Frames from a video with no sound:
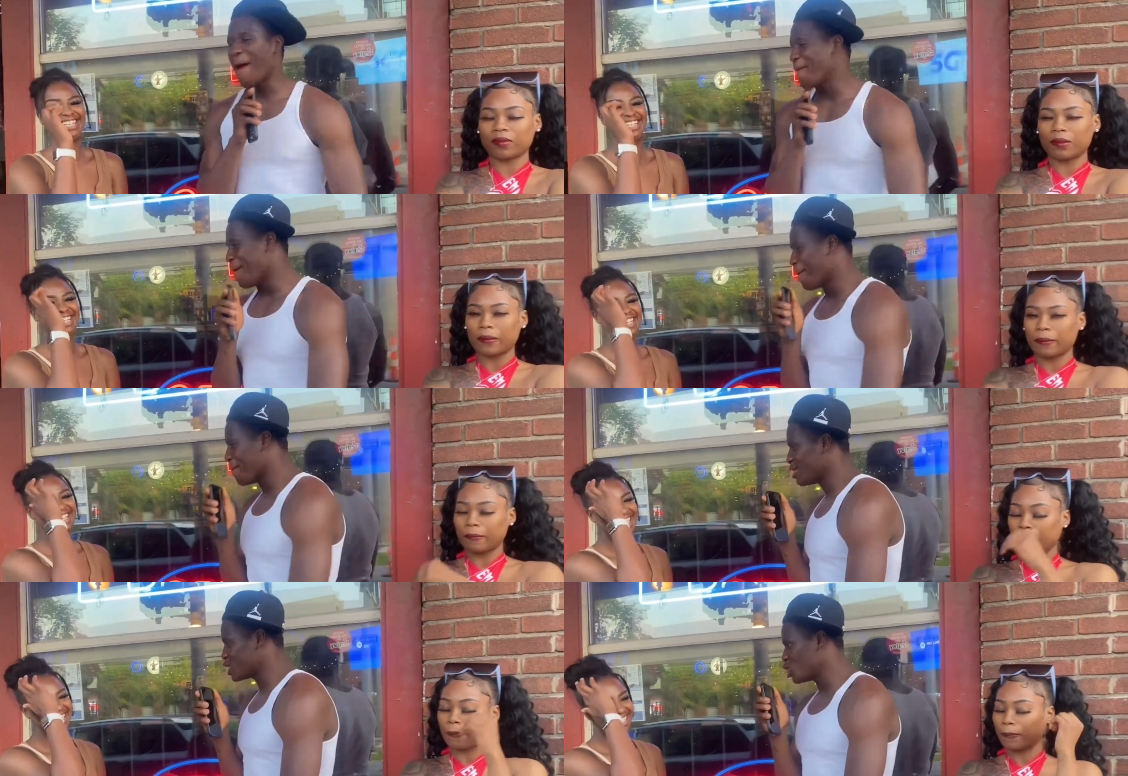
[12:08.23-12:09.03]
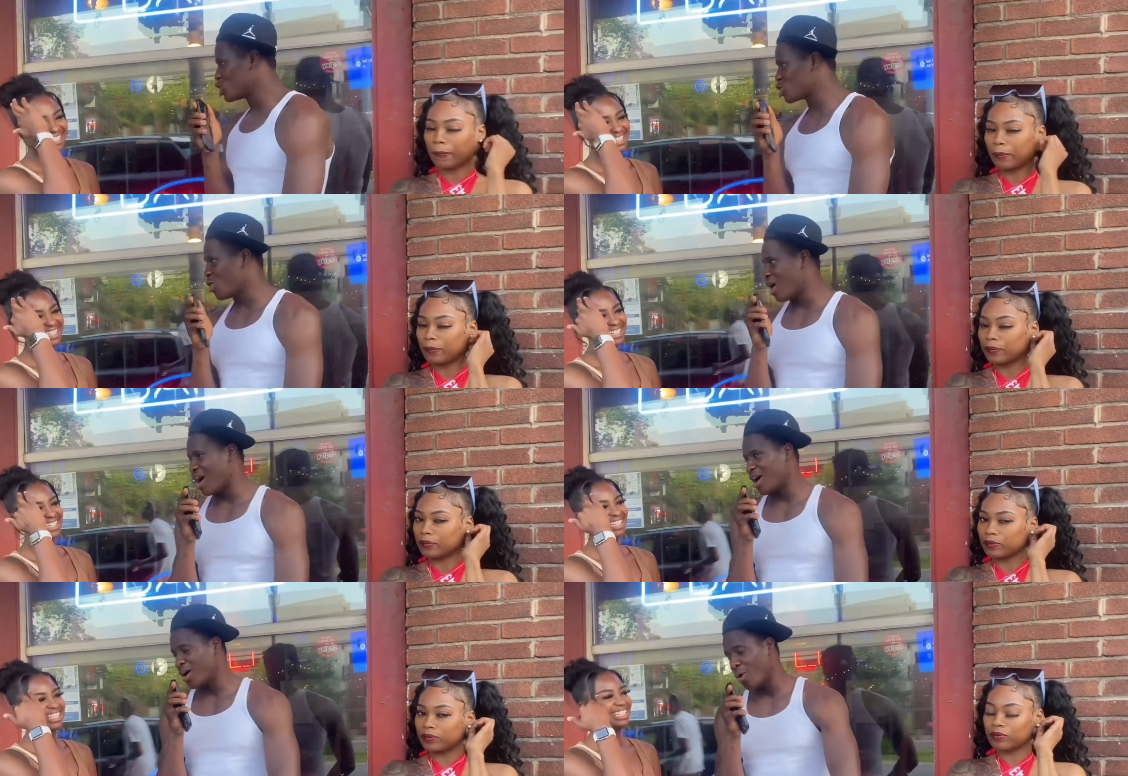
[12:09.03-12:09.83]
Speaker 1: I bet. So, so,
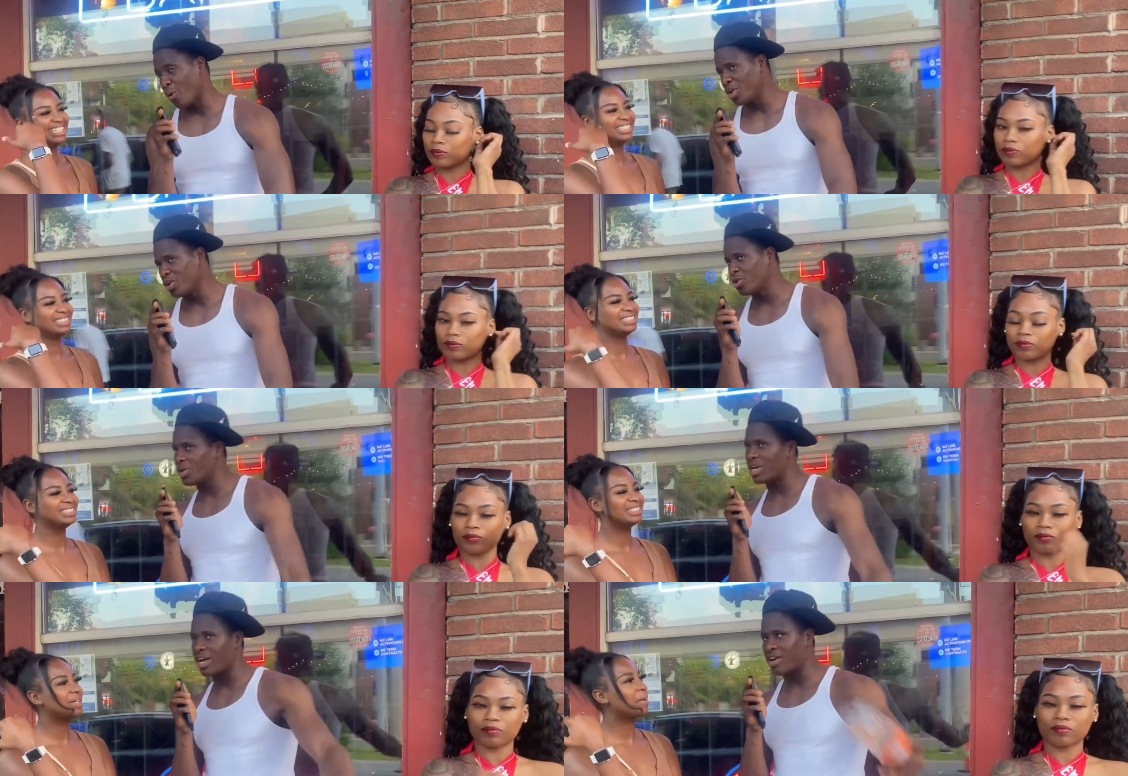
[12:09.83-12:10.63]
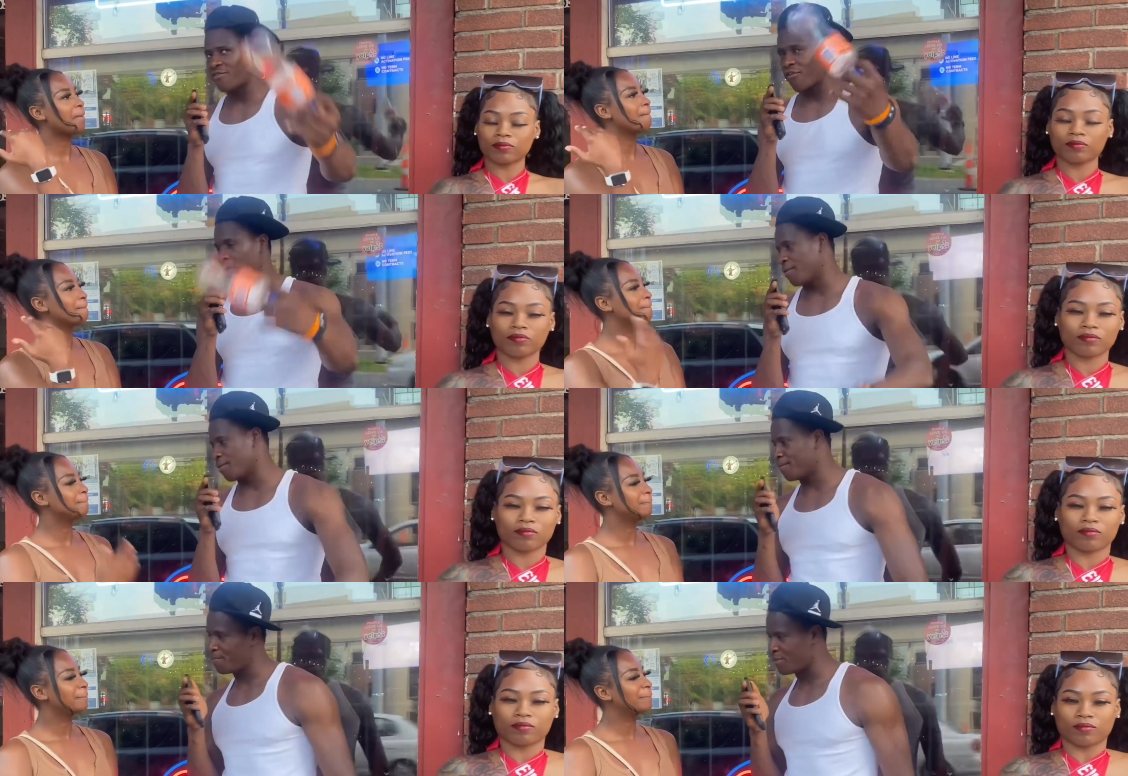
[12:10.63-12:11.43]
um, what are you doing down here
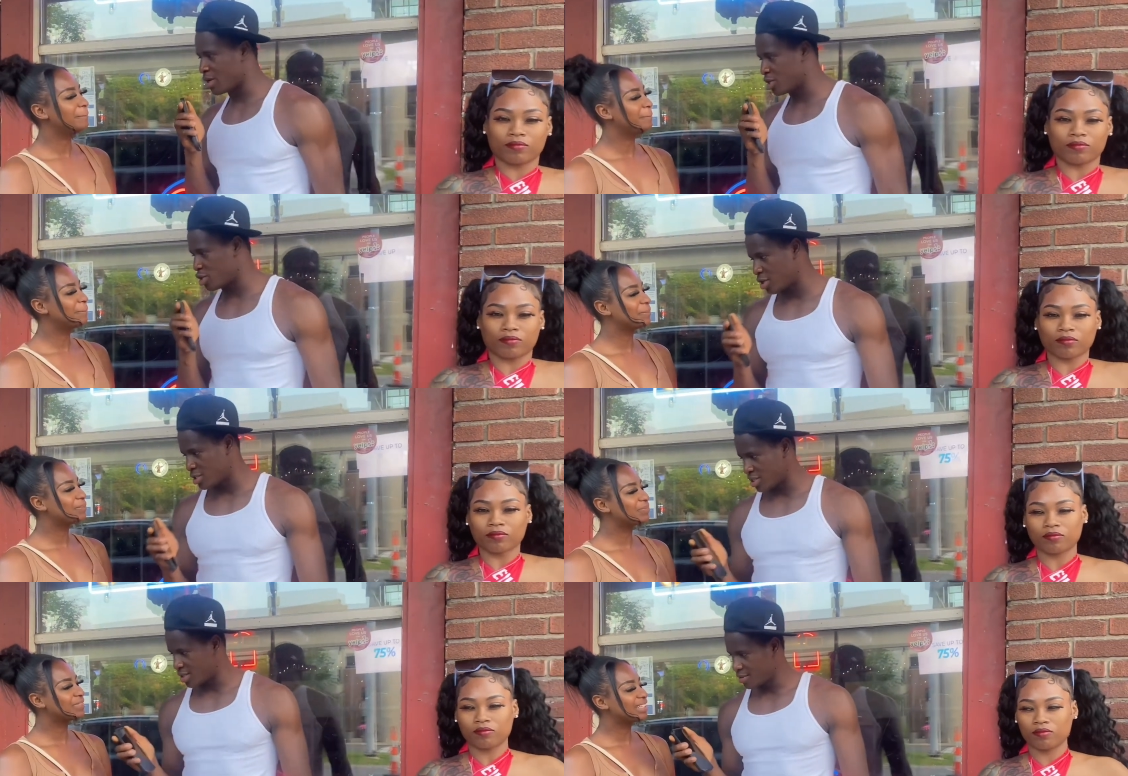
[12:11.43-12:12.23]
from Georgia?